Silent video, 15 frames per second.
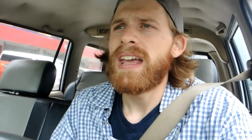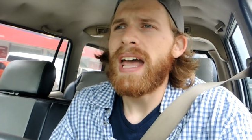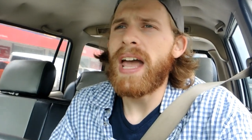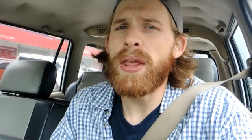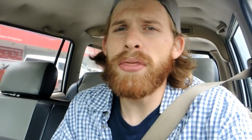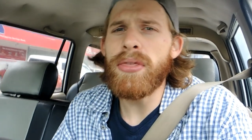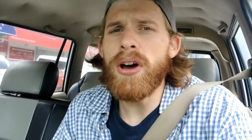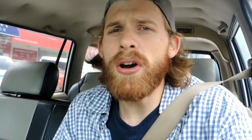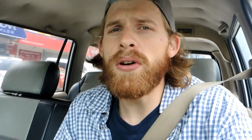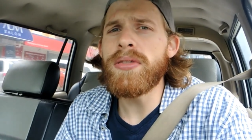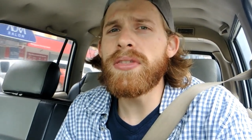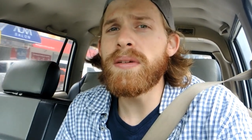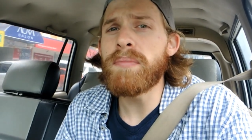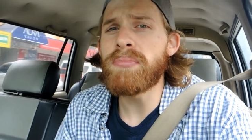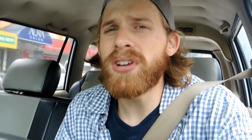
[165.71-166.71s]
And though
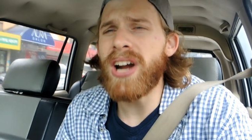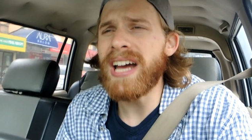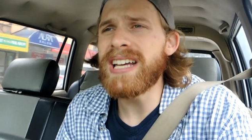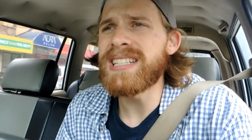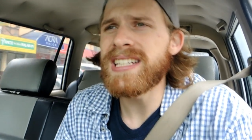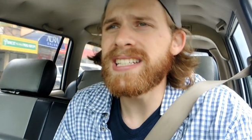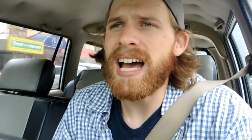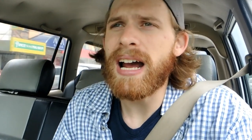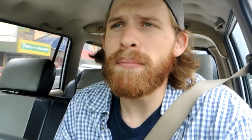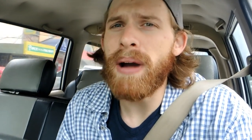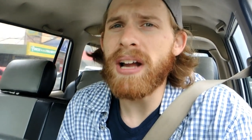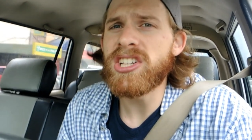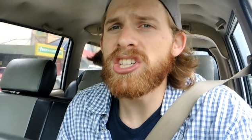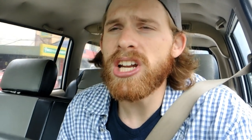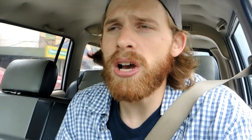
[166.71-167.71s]
the prices are
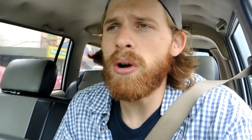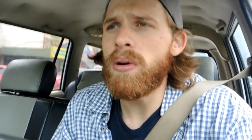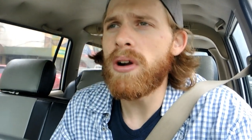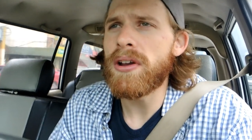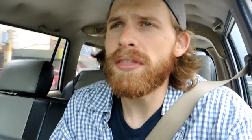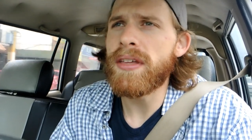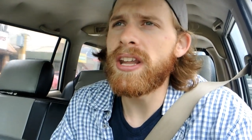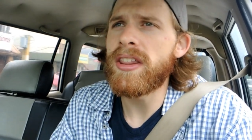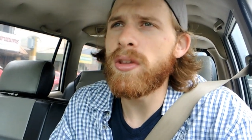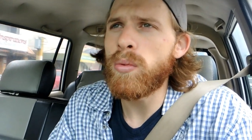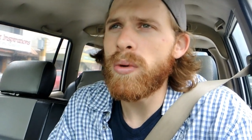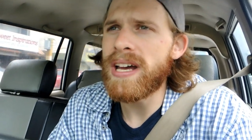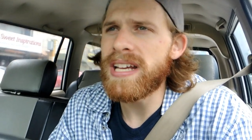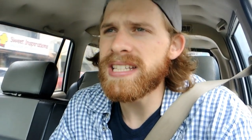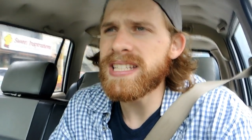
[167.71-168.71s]
much lower than in the
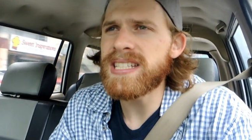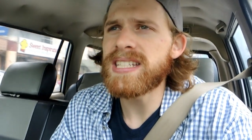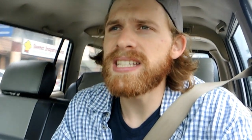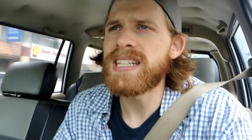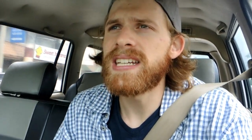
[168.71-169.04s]
West,